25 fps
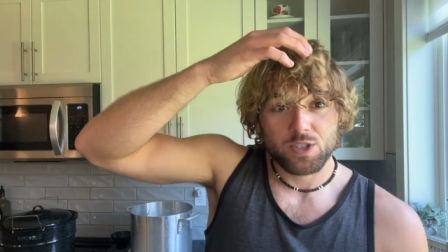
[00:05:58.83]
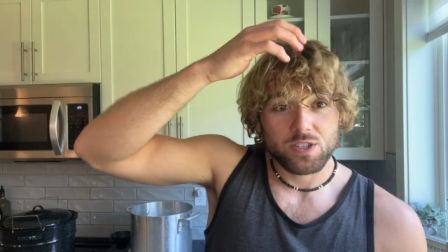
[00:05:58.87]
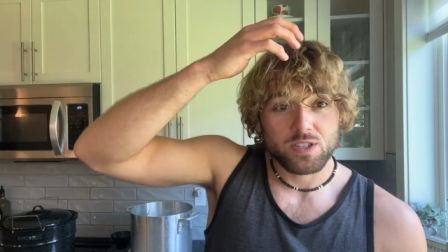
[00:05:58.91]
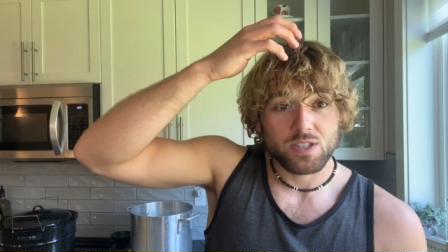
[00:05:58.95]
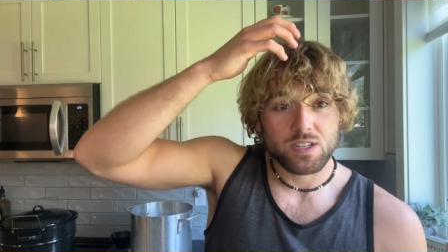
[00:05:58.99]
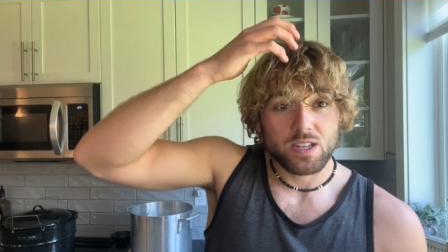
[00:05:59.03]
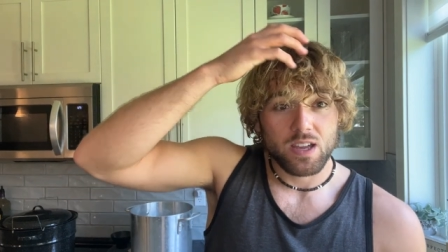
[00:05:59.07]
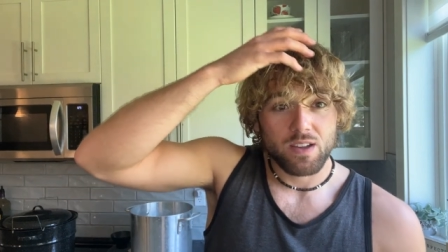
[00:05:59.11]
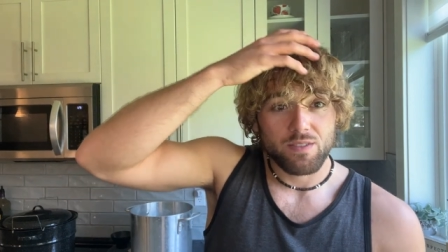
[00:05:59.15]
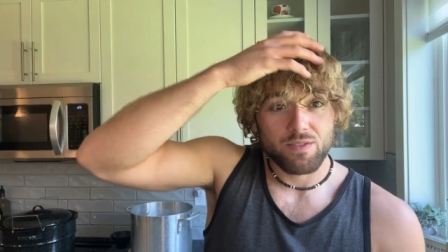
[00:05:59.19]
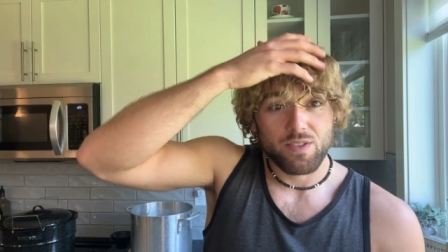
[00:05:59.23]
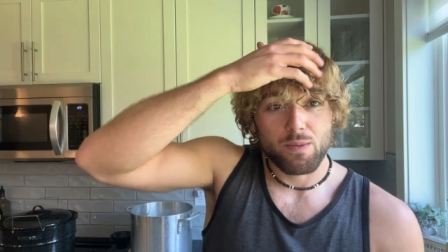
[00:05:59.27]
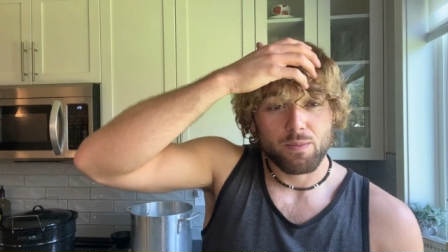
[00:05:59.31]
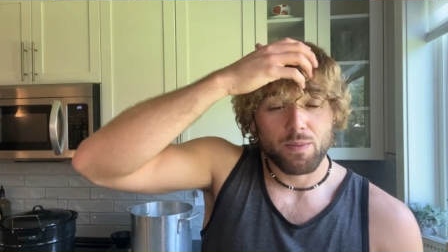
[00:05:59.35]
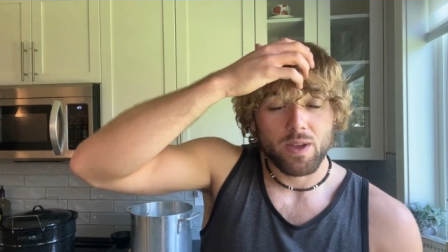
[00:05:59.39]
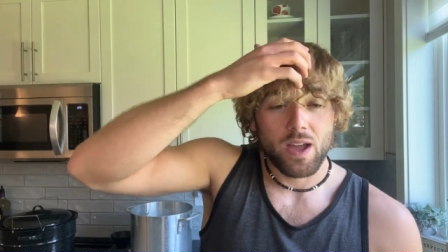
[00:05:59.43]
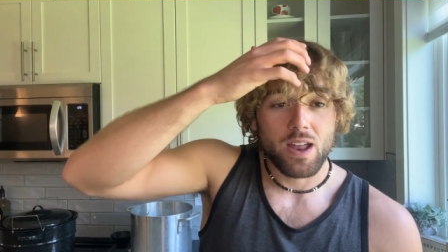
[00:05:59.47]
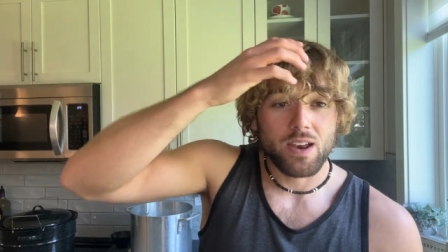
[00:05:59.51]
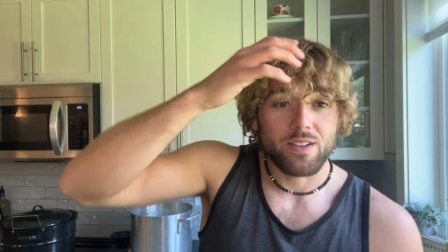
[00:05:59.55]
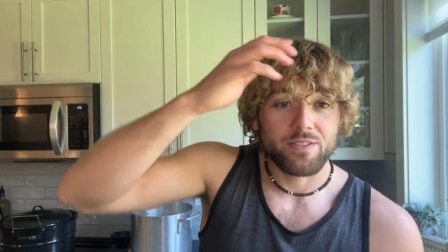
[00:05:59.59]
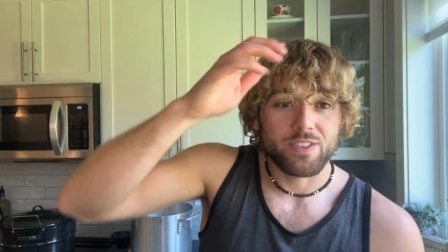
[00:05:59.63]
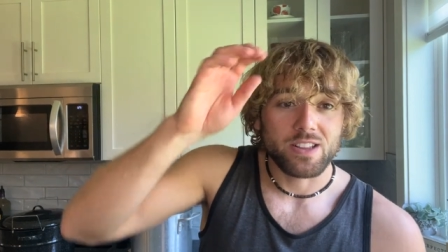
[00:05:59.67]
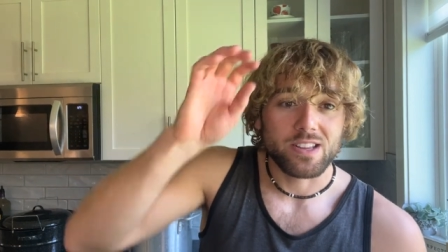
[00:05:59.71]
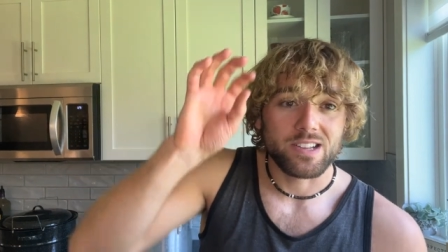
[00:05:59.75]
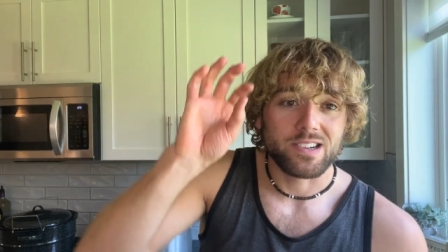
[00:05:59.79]
just to give them
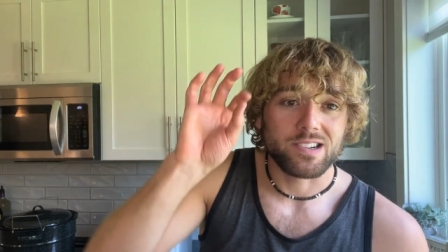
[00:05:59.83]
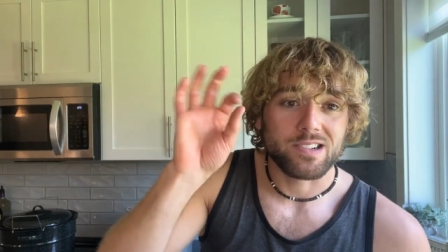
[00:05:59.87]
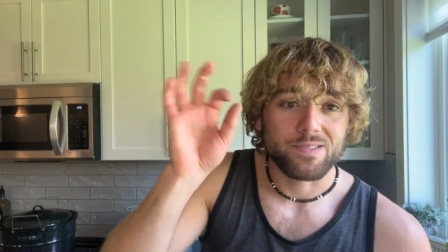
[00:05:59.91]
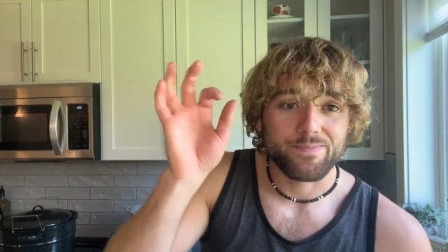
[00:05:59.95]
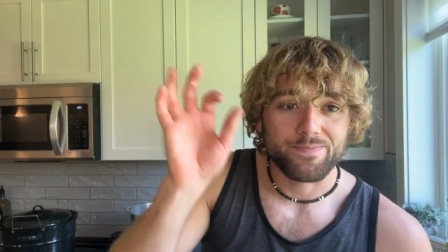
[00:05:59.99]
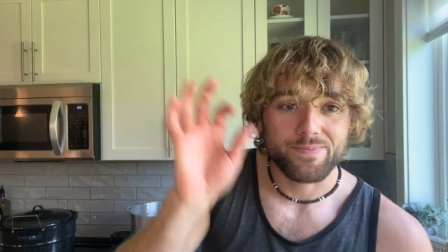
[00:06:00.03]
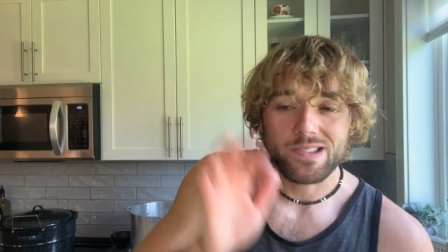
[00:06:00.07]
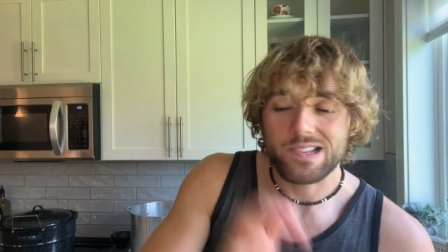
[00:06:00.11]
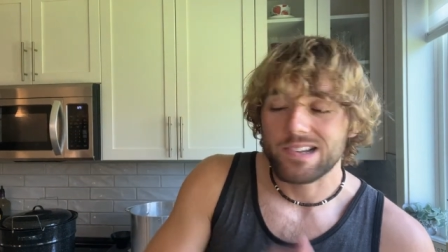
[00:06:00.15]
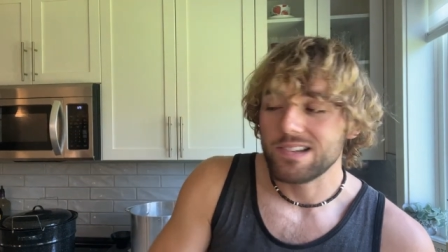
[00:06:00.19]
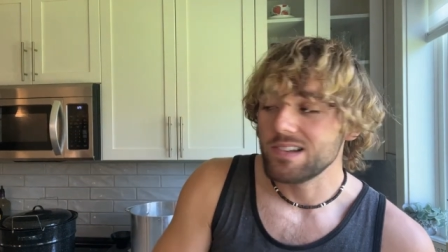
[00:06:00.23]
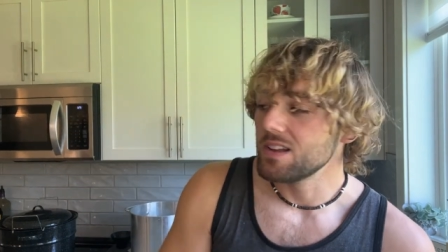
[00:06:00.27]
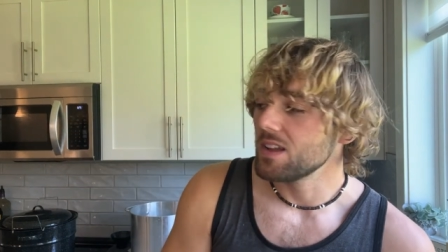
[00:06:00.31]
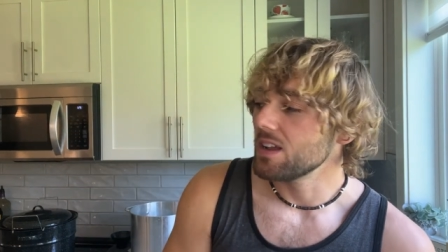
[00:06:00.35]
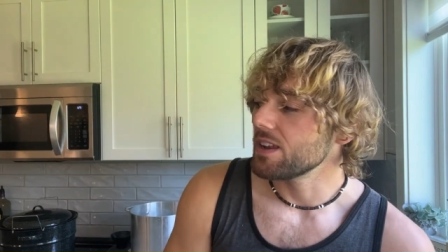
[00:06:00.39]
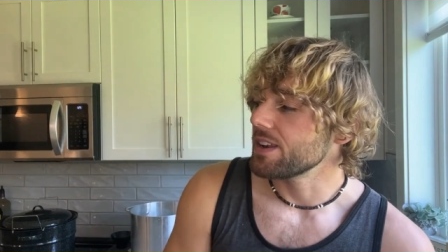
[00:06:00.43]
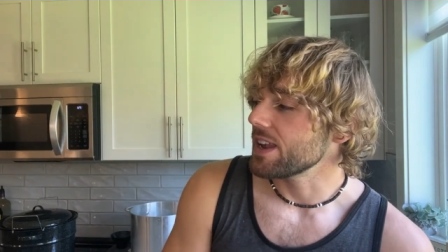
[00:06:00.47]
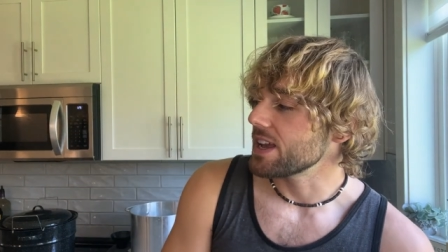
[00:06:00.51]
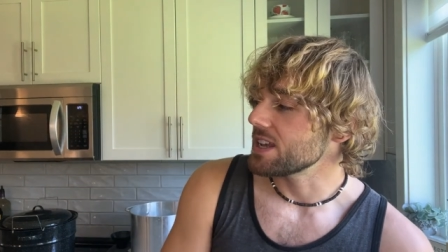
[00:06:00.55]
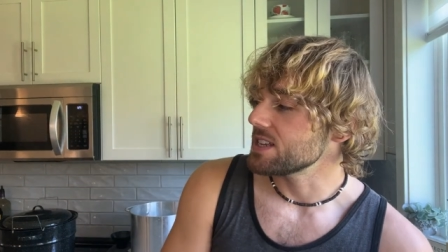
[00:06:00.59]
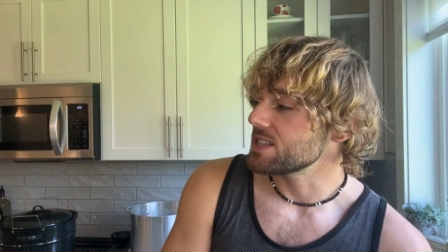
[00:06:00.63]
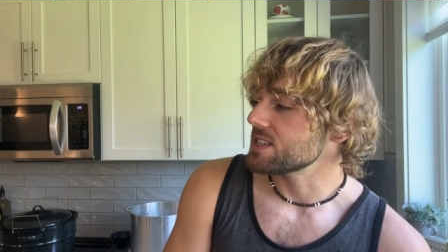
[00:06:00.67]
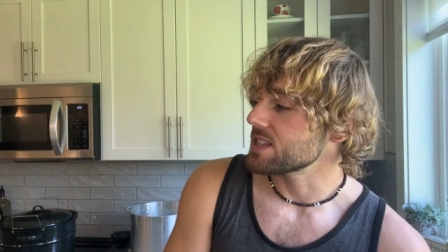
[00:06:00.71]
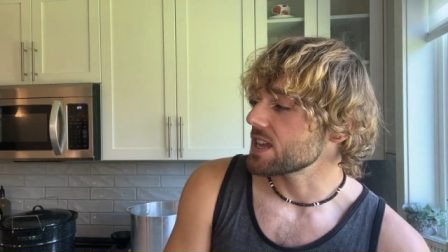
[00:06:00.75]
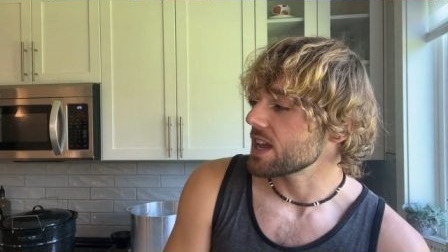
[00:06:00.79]
kind of a little
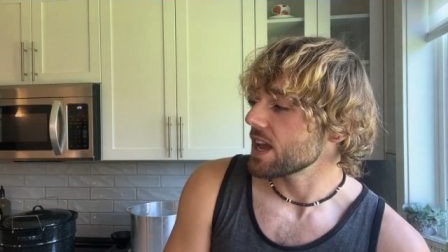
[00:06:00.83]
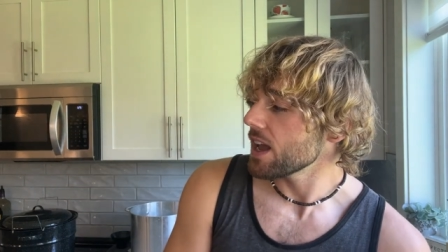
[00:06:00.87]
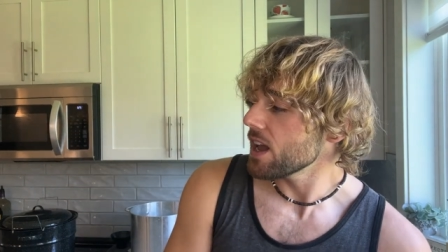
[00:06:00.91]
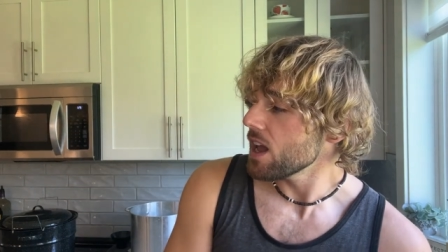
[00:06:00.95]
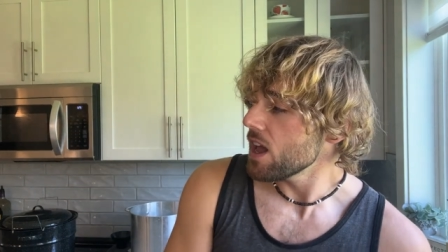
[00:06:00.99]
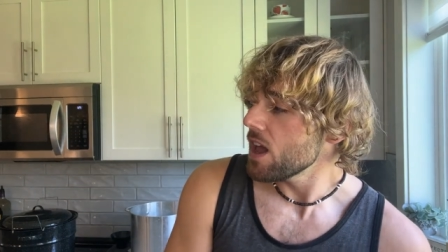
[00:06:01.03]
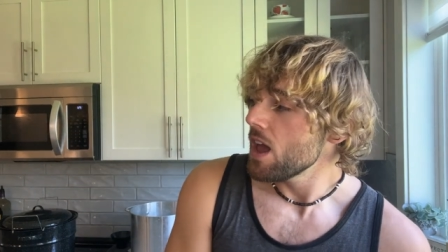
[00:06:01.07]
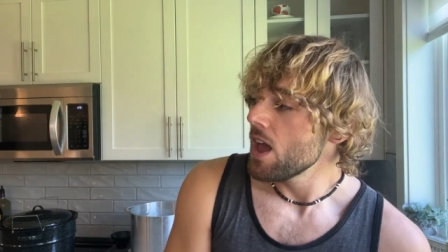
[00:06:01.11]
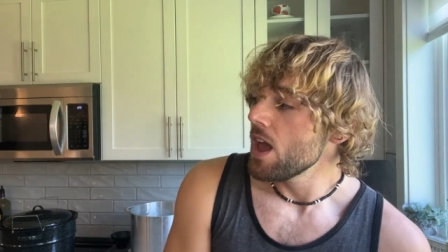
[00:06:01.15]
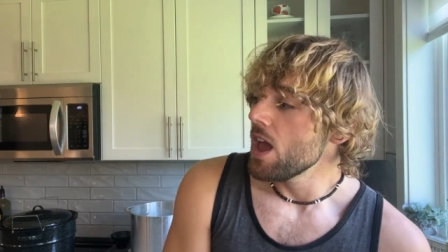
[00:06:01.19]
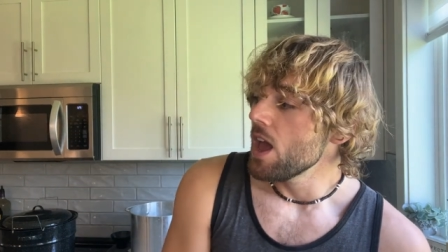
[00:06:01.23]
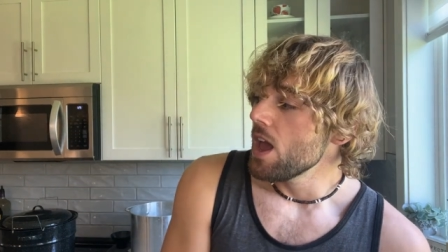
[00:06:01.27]
nice thing.